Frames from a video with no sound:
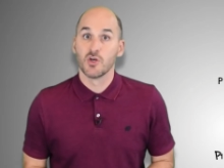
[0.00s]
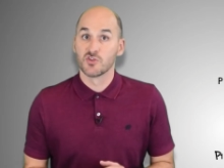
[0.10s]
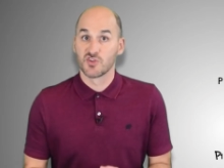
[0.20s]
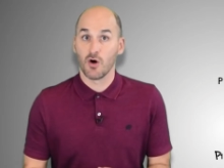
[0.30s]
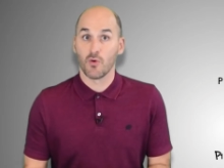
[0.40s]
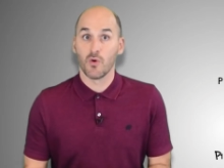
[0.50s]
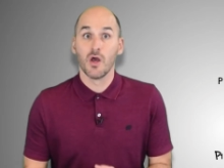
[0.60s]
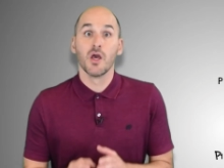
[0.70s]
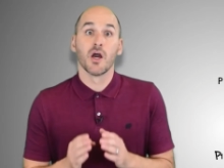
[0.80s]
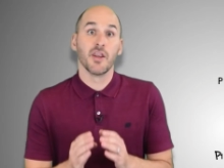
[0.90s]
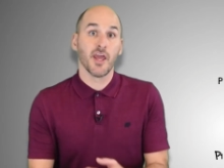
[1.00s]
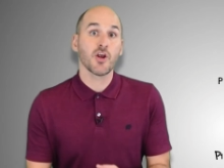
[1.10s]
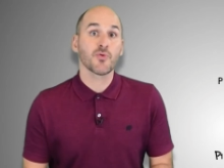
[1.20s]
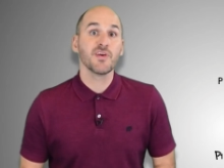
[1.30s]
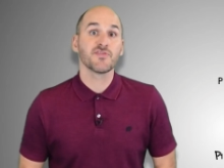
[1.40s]
So, an
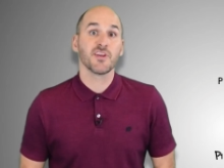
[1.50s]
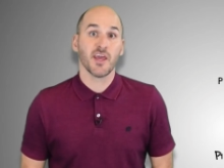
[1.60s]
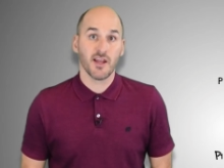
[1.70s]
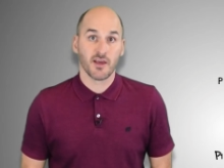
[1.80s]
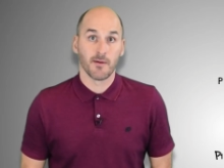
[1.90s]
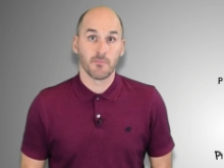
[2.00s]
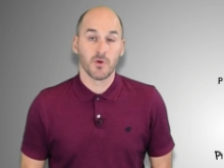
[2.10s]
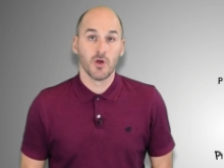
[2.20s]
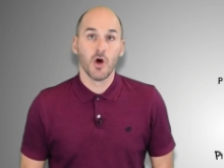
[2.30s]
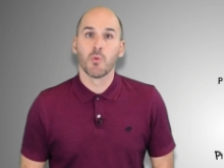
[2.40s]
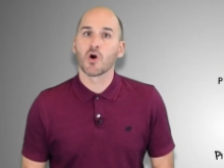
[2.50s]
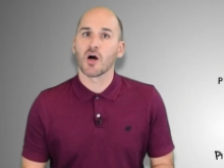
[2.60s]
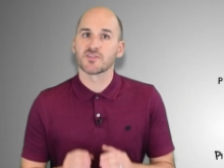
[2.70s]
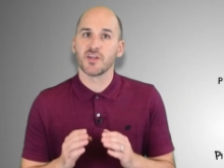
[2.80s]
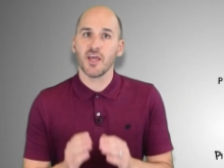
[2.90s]
increase in income will
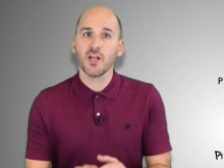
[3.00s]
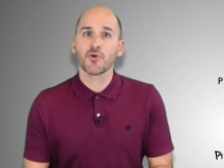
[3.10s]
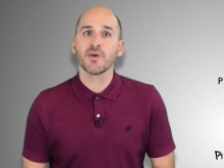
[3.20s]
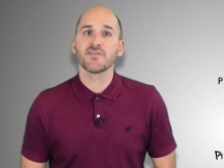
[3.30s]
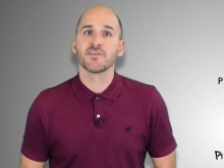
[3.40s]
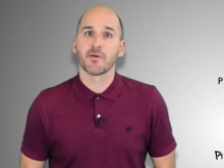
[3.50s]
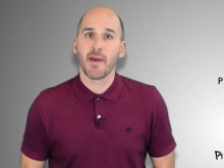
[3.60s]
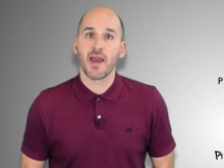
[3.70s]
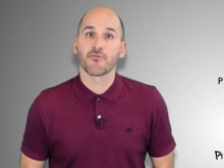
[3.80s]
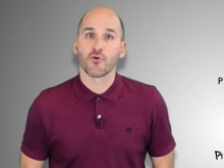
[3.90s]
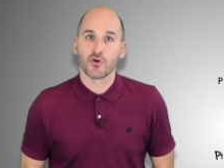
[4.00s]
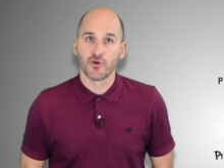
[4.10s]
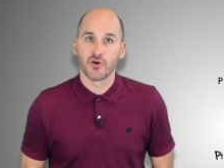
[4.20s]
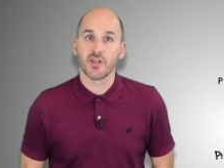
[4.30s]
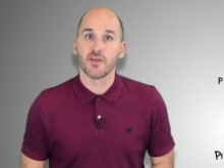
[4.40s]
cause an increase in demand for a
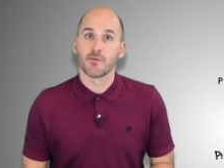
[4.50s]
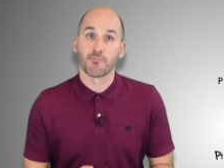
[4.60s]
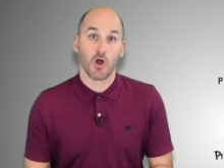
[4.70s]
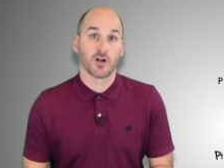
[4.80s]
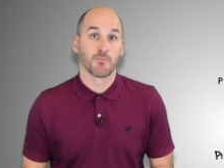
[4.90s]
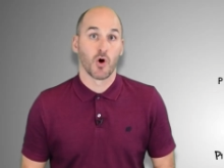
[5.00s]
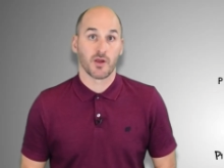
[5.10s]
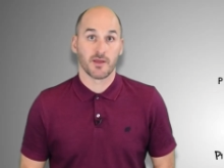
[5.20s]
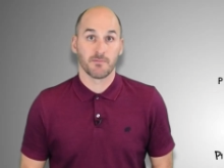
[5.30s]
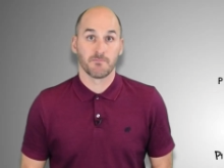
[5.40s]
good in the product market.